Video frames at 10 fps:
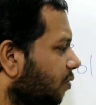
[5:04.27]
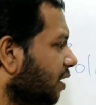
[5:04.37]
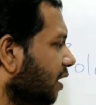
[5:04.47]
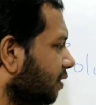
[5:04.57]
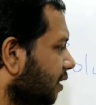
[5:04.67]

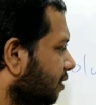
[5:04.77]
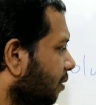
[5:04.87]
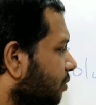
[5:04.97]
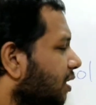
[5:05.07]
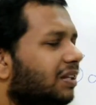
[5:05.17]
we can say
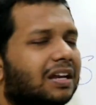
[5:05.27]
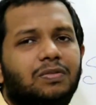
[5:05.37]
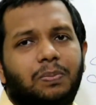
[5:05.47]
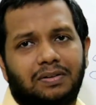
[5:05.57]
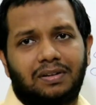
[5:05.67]
something that
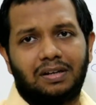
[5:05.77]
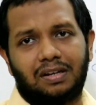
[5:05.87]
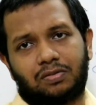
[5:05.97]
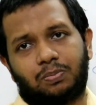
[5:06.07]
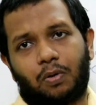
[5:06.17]
is present
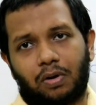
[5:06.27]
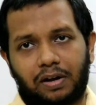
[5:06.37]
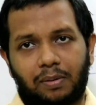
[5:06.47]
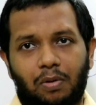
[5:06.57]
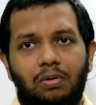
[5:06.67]
in a
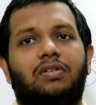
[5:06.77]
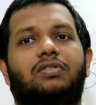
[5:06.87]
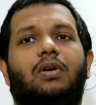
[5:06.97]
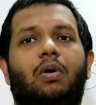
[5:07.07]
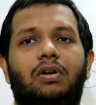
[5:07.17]
smaller amount
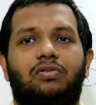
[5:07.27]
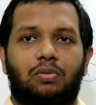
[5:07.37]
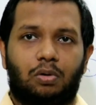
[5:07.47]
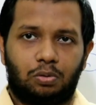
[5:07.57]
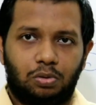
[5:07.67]
is called
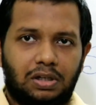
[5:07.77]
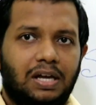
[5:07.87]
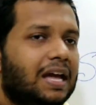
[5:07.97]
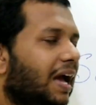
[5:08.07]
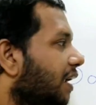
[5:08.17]
solute,